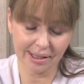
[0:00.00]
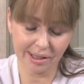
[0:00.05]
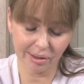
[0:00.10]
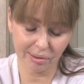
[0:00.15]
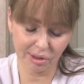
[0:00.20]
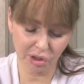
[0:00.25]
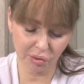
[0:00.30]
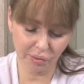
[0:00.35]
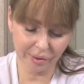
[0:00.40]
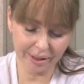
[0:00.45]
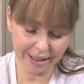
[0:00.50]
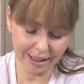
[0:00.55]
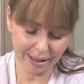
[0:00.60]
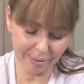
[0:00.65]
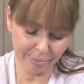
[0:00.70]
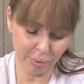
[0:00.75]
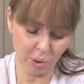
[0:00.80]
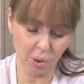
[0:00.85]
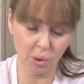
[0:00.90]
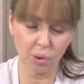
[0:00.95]
So it's really
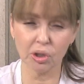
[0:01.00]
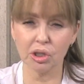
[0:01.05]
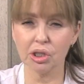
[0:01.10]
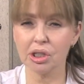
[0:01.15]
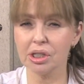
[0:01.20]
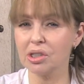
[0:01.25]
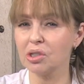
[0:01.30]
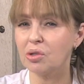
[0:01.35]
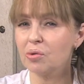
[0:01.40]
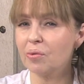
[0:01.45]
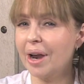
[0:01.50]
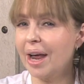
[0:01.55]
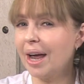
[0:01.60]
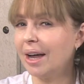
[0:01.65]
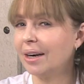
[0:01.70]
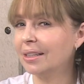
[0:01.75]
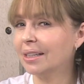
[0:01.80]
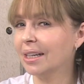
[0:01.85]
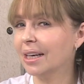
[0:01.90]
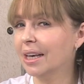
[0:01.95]
important just
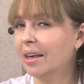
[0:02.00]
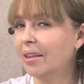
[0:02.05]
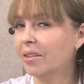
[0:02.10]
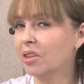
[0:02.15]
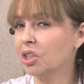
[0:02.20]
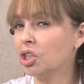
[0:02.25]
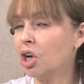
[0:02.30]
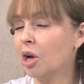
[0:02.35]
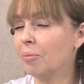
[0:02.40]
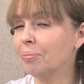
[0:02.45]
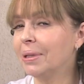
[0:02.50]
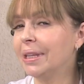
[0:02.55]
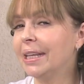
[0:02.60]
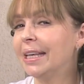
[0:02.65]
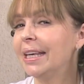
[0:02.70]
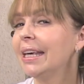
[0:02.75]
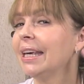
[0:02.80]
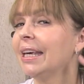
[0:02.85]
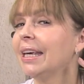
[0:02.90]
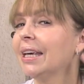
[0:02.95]
around the top of
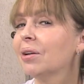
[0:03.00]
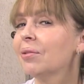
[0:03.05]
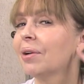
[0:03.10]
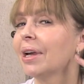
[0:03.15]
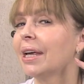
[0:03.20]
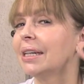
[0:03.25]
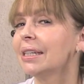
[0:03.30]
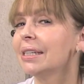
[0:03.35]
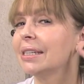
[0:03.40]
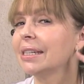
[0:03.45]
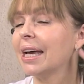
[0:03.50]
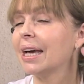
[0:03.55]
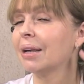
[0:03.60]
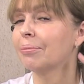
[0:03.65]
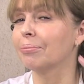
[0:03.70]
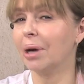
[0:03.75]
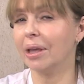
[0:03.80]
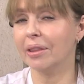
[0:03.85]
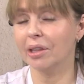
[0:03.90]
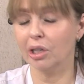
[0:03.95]
the ear and
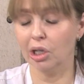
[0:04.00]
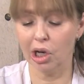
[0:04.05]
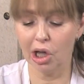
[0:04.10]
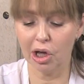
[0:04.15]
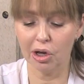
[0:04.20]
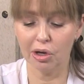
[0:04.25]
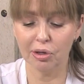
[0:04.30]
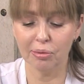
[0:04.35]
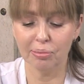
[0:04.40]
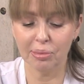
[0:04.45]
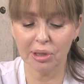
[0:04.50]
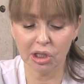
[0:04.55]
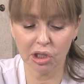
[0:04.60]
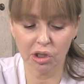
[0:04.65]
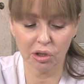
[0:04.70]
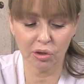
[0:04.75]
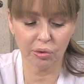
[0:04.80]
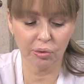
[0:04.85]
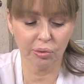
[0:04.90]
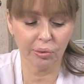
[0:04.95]
down by the lobe
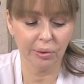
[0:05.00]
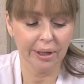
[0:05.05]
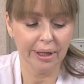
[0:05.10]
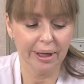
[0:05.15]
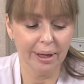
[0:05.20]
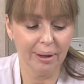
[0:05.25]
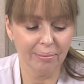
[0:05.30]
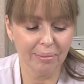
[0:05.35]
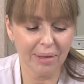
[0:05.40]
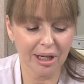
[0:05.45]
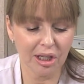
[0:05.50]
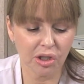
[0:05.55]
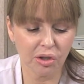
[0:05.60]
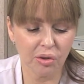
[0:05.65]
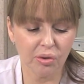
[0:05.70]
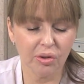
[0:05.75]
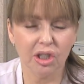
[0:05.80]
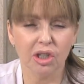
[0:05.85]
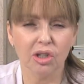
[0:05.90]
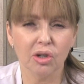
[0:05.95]
that you make
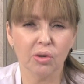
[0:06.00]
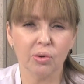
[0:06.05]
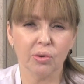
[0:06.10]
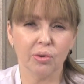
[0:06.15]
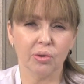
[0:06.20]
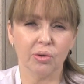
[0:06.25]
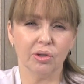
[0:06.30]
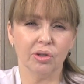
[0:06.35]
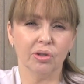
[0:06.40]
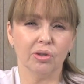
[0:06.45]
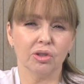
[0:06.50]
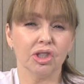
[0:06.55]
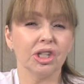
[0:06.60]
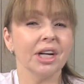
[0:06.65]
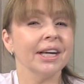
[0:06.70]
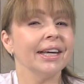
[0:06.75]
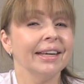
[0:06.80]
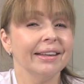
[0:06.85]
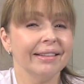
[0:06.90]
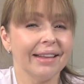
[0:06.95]
sure that you're
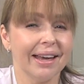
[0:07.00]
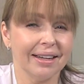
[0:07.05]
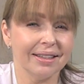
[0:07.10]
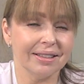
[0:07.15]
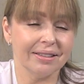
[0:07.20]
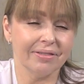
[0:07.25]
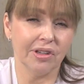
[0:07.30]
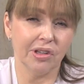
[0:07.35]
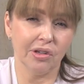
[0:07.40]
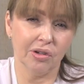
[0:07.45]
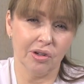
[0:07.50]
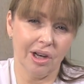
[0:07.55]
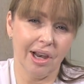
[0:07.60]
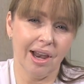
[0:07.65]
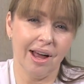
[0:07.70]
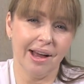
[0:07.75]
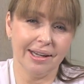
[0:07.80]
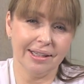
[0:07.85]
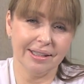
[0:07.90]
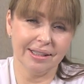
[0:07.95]
checking that for your
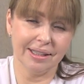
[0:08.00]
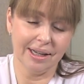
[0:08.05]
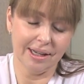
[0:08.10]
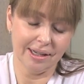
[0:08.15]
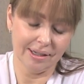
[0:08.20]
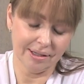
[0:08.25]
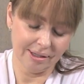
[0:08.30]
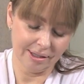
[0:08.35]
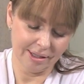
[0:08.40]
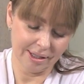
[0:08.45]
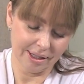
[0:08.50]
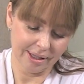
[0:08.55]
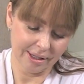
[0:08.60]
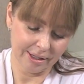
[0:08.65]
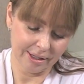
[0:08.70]
client, and